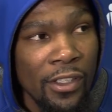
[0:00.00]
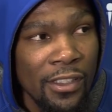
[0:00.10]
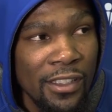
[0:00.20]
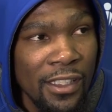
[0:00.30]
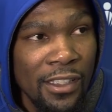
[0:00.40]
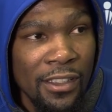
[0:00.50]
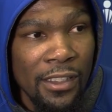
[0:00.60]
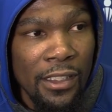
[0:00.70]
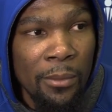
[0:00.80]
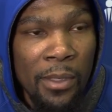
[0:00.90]
in the season
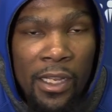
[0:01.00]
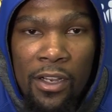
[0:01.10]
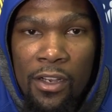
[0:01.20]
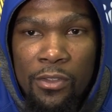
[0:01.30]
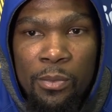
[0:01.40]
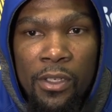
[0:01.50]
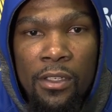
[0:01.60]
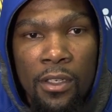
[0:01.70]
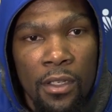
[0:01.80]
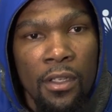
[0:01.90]
and in the playoffs. But
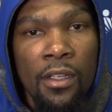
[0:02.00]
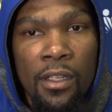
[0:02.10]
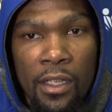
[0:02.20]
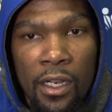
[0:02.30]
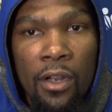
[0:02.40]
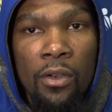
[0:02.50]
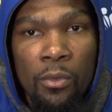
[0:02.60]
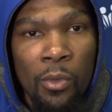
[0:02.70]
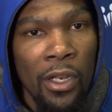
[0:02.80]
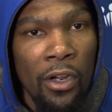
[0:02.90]

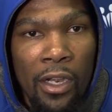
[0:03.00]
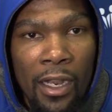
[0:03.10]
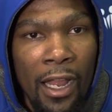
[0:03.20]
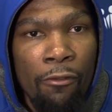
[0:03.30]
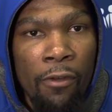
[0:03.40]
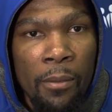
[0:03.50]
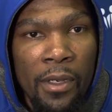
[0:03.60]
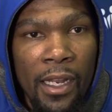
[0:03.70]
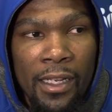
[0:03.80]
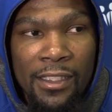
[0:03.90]
we learned a lot from it.
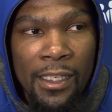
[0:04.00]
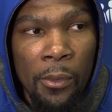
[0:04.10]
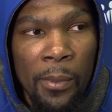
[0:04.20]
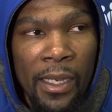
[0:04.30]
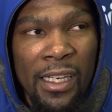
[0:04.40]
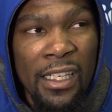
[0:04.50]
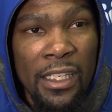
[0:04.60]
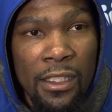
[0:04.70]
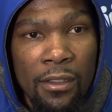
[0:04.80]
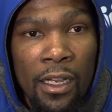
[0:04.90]
Like I said, we played
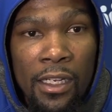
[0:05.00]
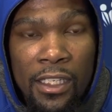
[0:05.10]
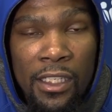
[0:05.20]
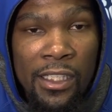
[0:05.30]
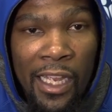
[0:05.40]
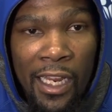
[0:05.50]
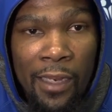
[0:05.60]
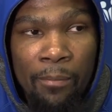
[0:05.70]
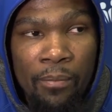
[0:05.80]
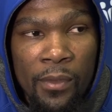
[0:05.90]
a good
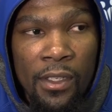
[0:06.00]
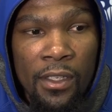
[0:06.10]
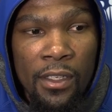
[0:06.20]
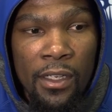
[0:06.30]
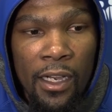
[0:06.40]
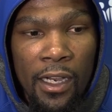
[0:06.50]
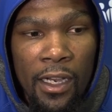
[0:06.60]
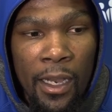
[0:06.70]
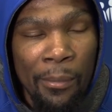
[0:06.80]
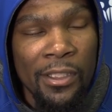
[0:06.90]
game
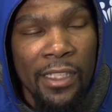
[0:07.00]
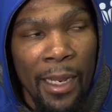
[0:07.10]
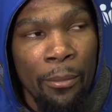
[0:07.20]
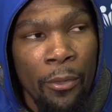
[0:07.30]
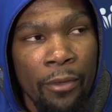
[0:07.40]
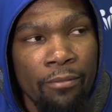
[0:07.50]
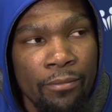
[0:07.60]
up until that point.